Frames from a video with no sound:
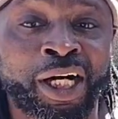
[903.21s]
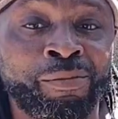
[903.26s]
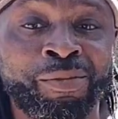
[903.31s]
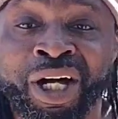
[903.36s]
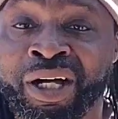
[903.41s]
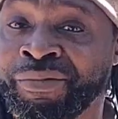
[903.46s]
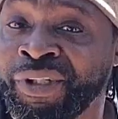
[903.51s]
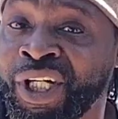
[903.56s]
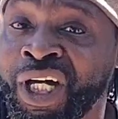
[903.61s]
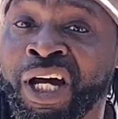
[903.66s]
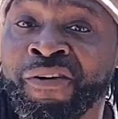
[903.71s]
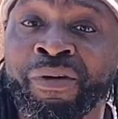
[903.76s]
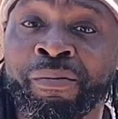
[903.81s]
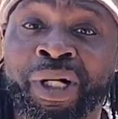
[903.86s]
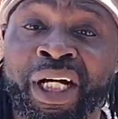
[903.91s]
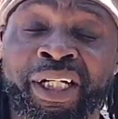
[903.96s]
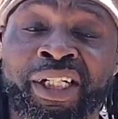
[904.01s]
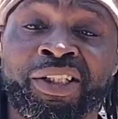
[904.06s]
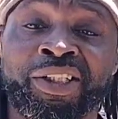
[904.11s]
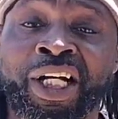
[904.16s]
On
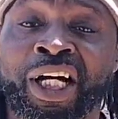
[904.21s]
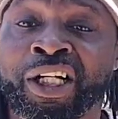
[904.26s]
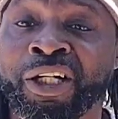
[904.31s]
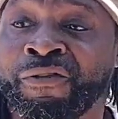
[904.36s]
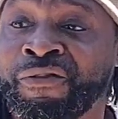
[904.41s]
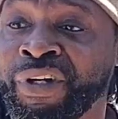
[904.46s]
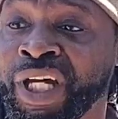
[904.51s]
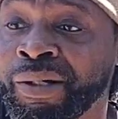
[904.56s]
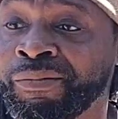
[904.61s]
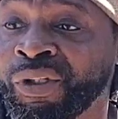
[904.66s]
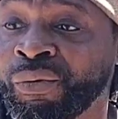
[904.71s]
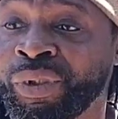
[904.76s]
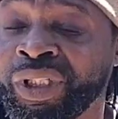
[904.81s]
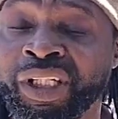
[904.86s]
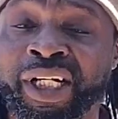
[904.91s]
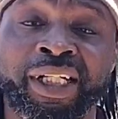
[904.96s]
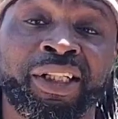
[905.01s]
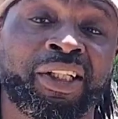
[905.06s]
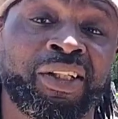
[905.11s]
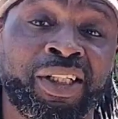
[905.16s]
behalf of my entire family,
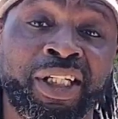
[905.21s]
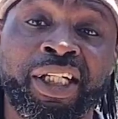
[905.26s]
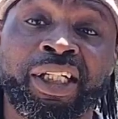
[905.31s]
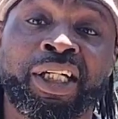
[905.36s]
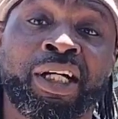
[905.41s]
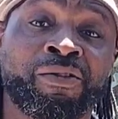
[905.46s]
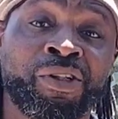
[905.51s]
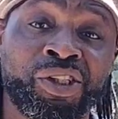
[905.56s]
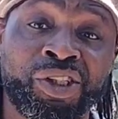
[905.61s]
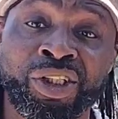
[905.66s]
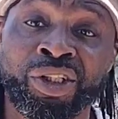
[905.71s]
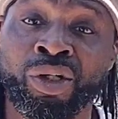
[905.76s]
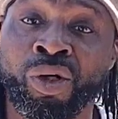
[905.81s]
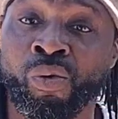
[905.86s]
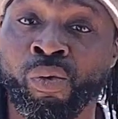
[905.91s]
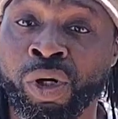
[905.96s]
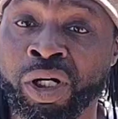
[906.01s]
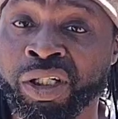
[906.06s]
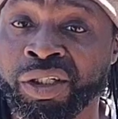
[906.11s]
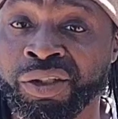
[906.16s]
we'd like to thank every
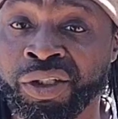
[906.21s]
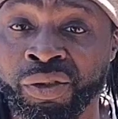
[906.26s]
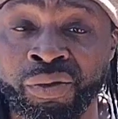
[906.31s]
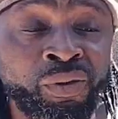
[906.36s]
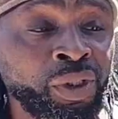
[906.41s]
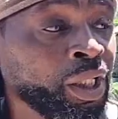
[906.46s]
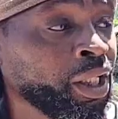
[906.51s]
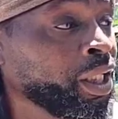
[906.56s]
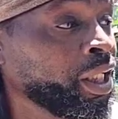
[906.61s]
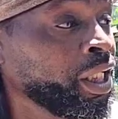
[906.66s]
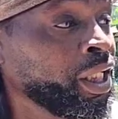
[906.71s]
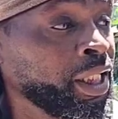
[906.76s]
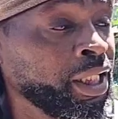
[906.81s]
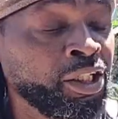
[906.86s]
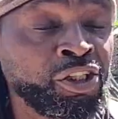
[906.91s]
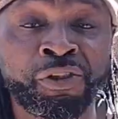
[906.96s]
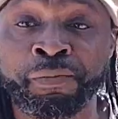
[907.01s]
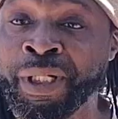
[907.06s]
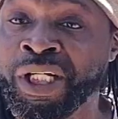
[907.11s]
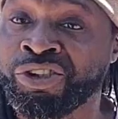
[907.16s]
single one of you.
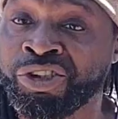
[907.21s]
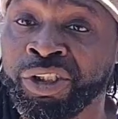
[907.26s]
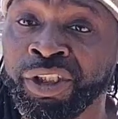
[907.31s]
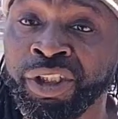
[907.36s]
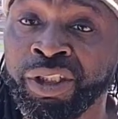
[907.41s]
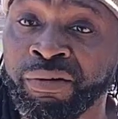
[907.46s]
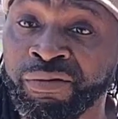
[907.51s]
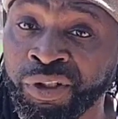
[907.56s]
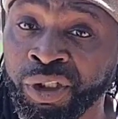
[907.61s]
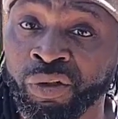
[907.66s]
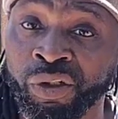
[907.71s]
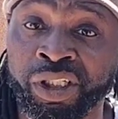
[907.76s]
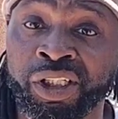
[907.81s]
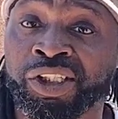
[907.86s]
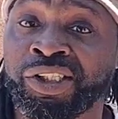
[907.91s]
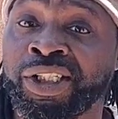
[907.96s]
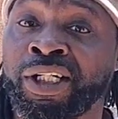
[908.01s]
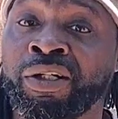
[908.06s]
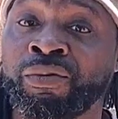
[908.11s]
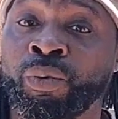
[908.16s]
And especially if
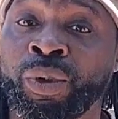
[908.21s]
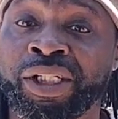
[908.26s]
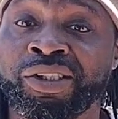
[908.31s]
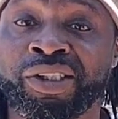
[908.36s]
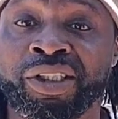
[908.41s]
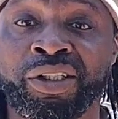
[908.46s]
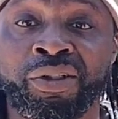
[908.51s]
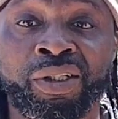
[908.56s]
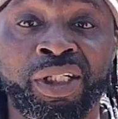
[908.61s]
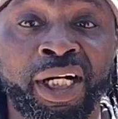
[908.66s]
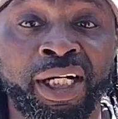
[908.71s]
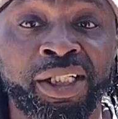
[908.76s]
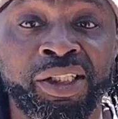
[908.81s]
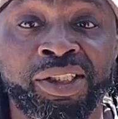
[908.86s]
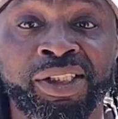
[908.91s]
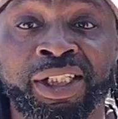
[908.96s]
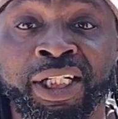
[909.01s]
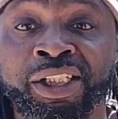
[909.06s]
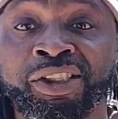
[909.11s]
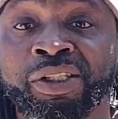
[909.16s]
you're in the southwestern
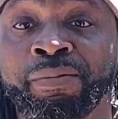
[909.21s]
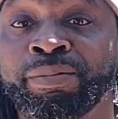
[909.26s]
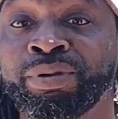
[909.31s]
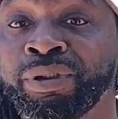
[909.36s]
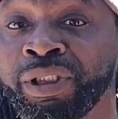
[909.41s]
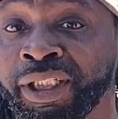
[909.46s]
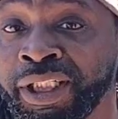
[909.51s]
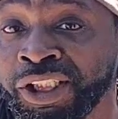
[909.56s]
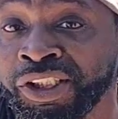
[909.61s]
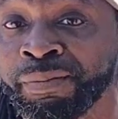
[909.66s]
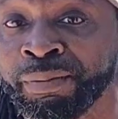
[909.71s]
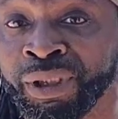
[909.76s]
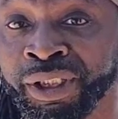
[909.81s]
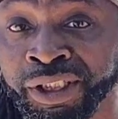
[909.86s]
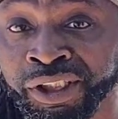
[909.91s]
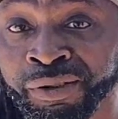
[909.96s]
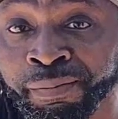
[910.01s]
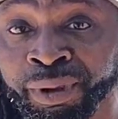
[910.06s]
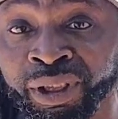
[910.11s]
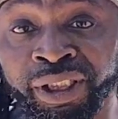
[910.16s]
United States, please,
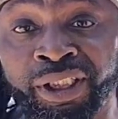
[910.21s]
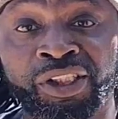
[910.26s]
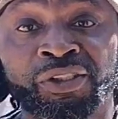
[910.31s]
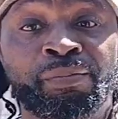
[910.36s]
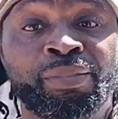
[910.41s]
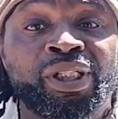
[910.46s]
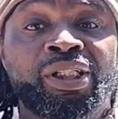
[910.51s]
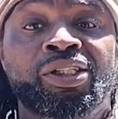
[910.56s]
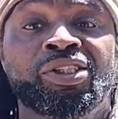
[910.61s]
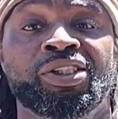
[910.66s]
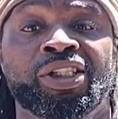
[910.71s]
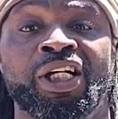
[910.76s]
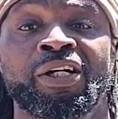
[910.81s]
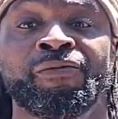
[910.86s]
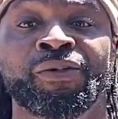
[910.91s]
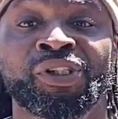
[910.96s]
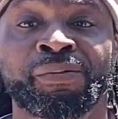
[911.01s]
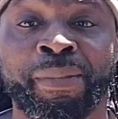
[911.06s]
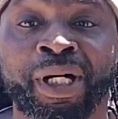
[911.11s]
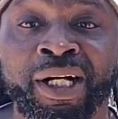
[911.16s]
please, please be as
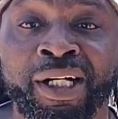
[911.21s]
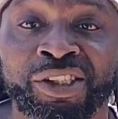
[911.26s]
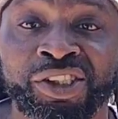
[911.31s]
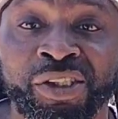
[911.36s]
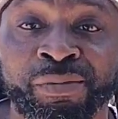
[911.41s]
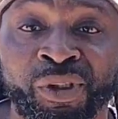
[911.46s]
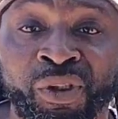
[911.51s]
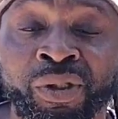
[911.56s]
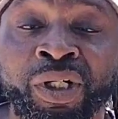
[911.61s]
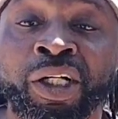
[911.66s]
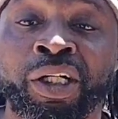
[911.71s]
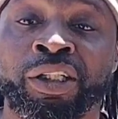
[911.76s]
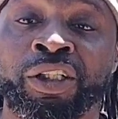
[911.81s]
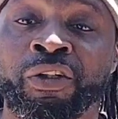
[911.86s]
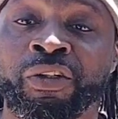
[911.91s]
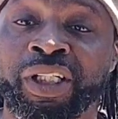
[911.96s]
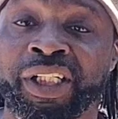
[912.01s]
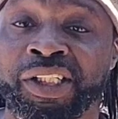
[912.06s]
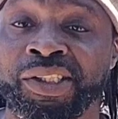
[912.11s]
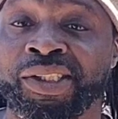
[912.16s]
safe as possible
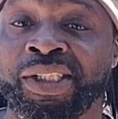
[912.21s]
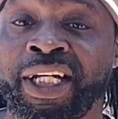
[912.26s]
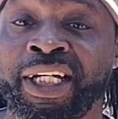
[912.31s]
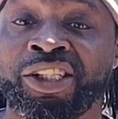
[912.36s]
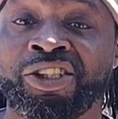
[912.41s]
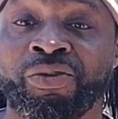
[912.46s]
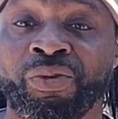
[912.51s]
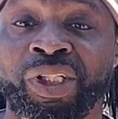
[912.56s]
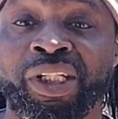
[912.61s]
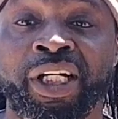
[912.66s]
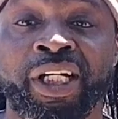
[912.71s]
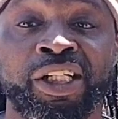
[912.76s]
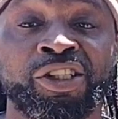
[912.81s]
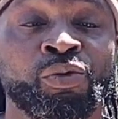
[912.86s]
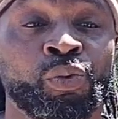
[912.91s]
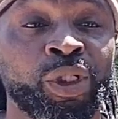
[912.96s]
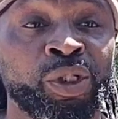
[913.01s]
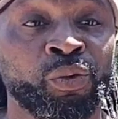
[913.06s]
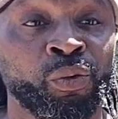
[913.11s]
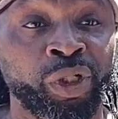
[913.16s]
during these next 3
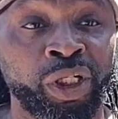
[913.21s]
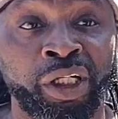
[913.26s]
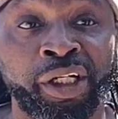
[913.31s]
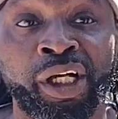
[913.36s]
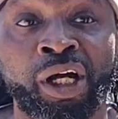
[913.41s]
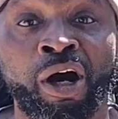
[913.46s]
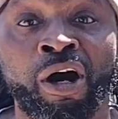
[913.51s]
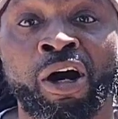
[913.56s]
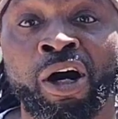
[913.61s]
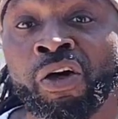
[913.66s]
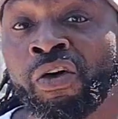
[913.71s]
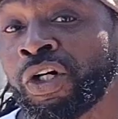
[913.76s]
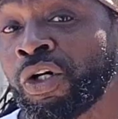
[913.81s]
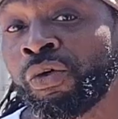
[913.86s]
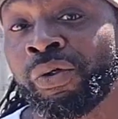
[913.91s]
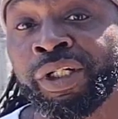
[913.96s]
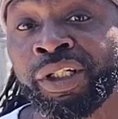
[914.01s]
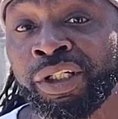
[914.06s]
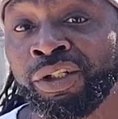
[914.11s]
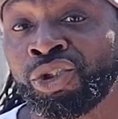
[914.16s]
days. We really are
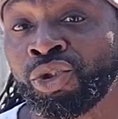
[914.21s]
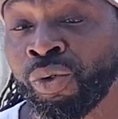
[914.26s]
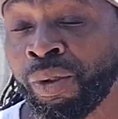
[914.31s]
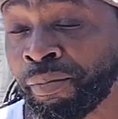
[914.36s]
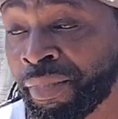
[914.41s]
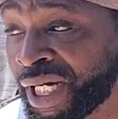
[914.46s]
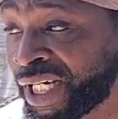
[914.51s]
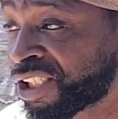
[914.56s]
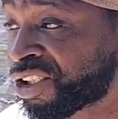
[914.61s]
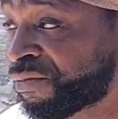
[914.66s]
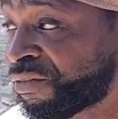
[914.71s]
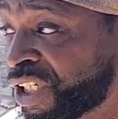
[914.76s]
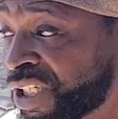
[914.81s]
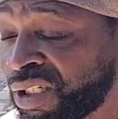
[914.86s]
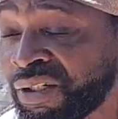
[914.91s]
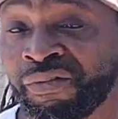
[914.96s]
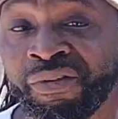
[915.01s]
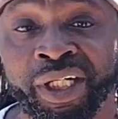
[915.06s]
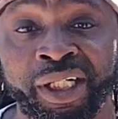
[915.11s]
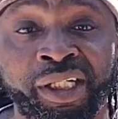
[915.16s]
going into a
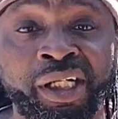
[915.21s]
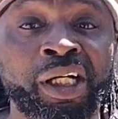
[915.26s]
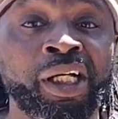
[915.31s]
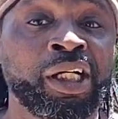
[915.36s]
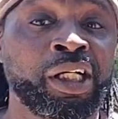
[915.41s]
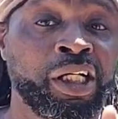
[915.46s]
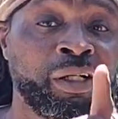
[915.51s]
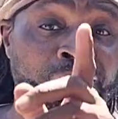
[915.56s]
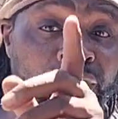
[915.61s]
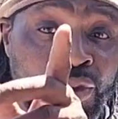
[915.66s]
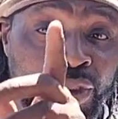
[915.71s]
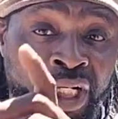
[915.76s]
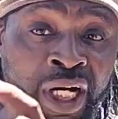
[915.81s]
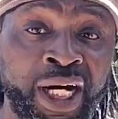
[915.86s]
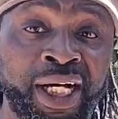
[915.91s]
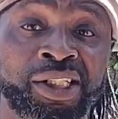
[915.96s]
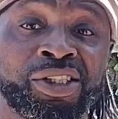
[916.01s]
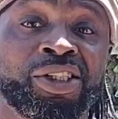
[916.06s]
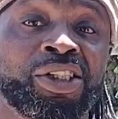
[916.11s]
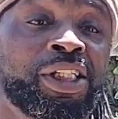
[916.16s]
massive heat event. If you
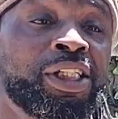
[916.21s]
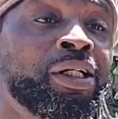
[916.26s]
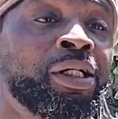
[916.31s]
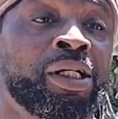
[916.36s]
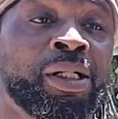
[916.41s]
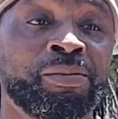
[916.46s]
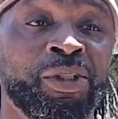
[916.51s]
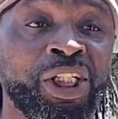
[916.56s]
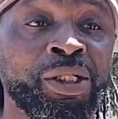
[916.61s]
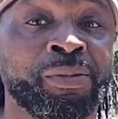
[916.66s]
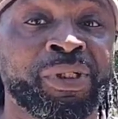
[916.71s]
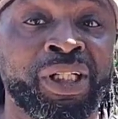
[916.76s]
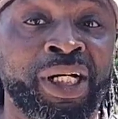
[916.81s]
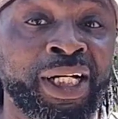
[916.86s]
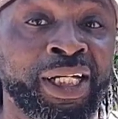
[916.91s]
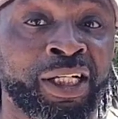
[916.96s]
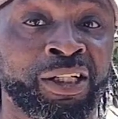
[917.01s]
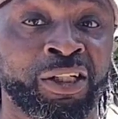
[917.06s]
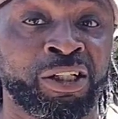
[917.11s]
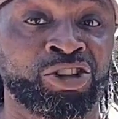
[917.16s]
guys keep
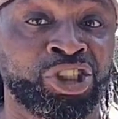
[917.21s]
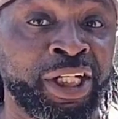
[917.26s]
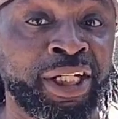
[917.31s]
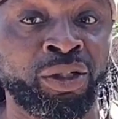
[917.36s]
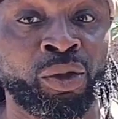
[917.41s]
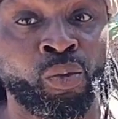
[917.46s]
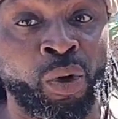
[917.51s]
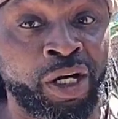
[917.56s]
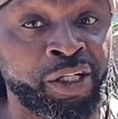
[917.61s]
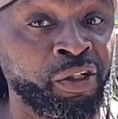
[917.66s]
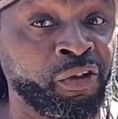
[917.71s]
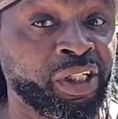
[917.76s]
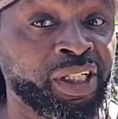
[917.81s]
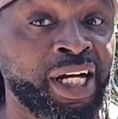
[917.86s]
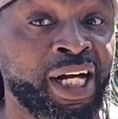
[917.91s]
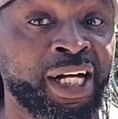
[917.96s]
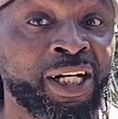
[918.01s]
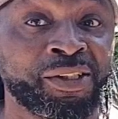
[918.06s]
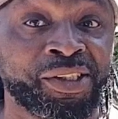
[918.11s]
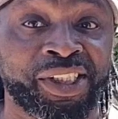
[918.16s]
an eye on our channel while
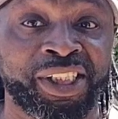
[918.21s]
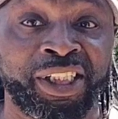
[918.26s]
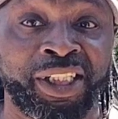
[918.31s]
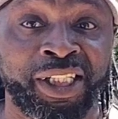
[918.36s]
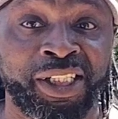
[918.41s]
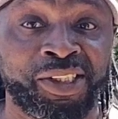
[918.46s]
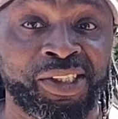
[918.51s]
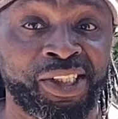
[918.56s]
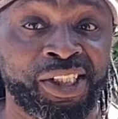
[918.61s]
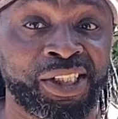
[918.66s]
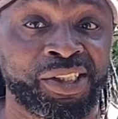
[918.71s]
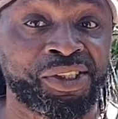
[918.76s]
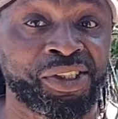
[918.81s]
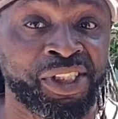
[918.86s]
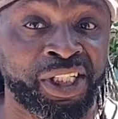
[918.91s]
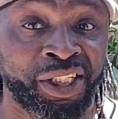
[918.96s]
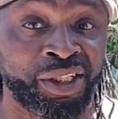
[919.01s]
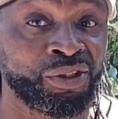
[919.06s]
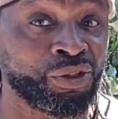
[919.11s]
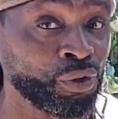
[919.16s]
you're in the house in the
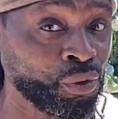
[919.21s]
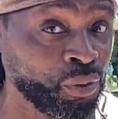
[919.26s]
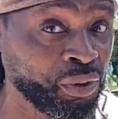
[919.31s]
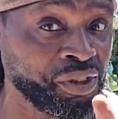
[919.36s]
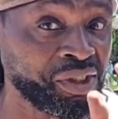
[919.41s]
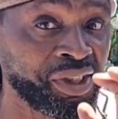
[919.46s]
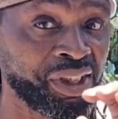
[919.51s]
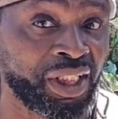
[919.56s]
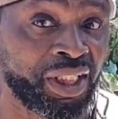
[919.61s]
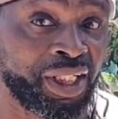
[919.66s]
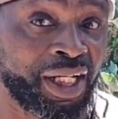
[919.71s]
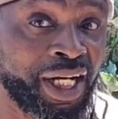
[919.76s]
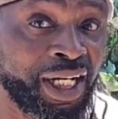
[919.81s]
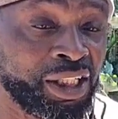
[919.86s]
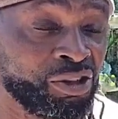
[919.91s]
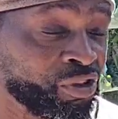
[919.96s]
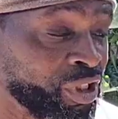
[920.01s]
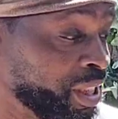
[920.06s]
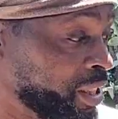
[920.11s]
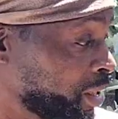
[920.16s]
AC, staying cool and staying
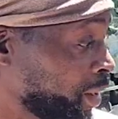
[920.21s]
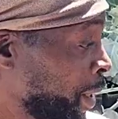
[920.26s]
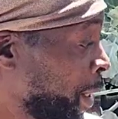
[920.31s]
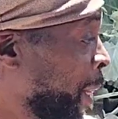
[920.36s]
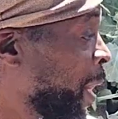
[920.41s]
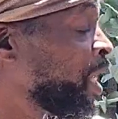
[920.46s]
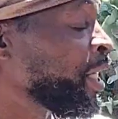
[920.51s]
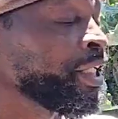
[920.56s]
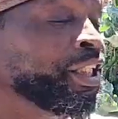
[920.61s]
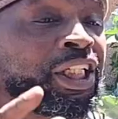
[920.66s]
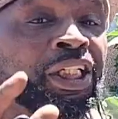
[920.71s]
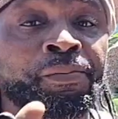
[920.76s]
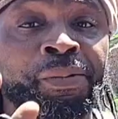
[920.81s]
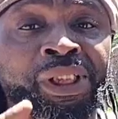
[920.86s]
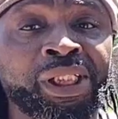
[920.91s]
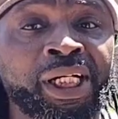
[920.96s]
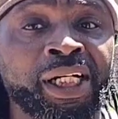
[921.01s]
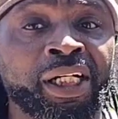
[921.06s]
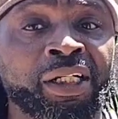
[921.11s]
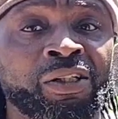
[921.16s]
hydrated,
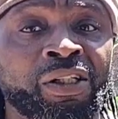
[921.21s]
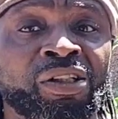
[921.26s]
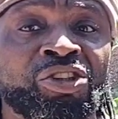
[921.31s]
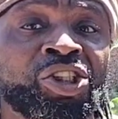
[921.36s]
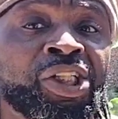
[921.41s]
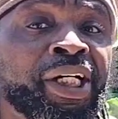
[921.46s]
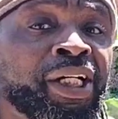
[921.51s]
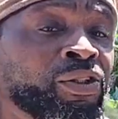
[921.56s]
keep an eye on our